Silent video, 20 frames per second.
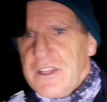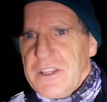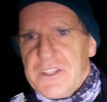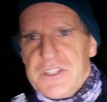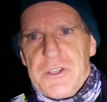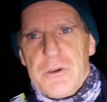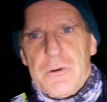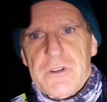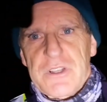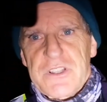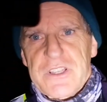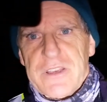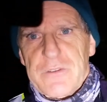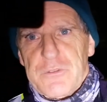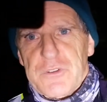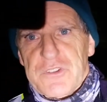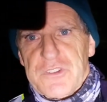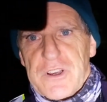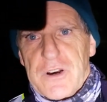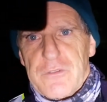you can give
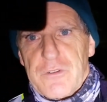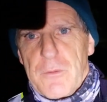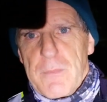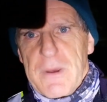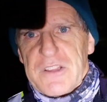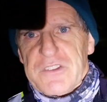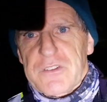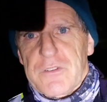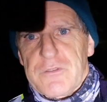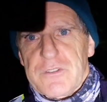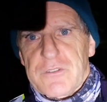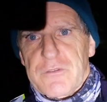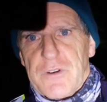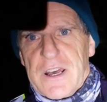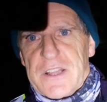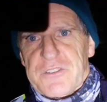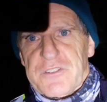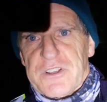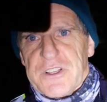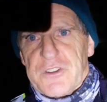yourself a massive
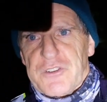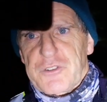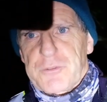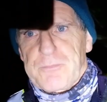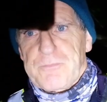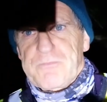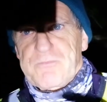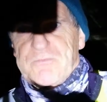advantage.